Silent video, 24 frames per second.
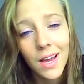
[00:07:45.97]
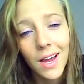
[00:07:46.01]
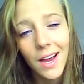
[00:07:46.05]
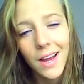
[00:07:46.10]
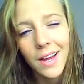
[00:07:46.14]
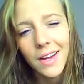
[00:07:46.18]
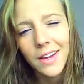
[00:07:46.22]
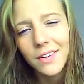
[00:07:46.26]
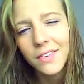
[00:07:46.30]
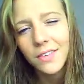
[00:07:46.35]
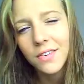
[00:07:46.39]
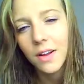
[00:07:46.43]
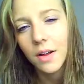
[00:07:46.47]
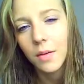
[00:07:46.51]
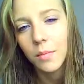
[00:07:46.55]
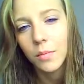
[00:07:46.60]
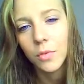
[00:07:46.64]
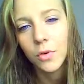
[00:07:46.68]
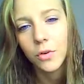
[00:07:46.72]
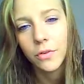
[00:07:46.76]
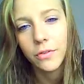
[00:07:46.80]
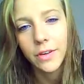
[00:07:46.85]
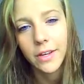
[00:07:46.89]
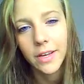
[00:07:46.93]
I ended up
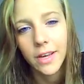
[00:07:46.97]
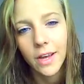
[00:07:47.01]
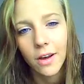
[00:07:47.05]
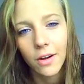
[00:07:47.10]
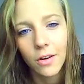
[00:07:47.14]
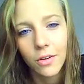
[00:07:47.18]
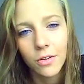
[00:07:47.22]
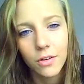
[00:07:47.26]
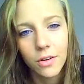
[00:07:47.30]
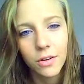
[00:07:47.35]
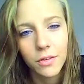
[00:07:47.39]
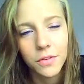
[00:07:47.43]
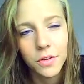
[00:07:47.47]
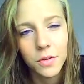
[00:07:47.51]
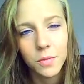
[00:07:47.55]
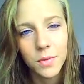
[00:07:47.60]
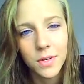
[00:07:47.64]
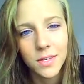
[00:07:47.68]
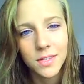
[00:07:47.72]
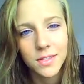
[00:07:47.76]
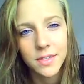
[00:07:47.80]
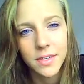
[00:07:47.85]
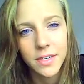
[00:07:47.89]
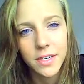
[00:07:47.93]
moving out a few
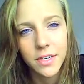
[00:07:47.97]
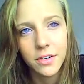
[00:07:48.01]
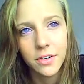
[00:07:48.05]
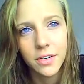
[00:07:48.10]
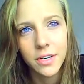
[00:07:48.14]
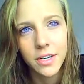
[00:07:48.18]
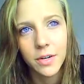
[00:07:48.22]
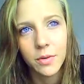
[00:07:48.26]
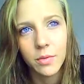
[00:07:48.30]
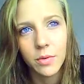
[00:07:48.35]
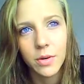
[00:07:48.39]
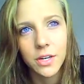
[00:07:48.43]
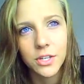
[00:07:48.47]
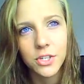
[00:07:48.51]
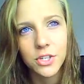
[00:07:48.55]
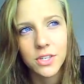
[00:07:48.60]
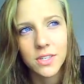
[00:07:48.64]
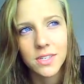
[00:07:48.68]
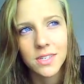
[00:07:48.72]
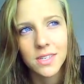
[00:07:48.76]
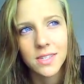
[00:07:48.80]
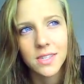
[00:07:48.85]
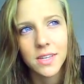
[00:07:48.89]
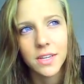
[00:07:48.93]
months later anyways,
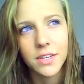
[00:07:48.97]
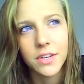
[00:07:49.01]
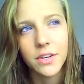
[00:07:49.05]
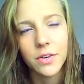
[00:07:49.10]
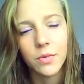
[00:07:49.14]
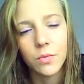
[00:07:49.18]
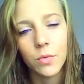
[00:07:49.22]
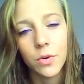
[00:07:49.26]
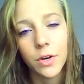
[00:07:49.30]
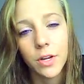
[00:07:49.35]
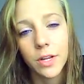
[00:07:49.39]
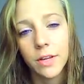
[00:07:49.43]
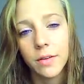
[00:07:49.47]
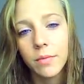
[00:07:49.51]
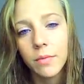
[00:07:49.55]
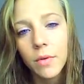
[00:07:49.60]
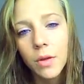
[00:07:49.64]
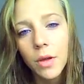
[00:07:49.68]
just because I didn't want to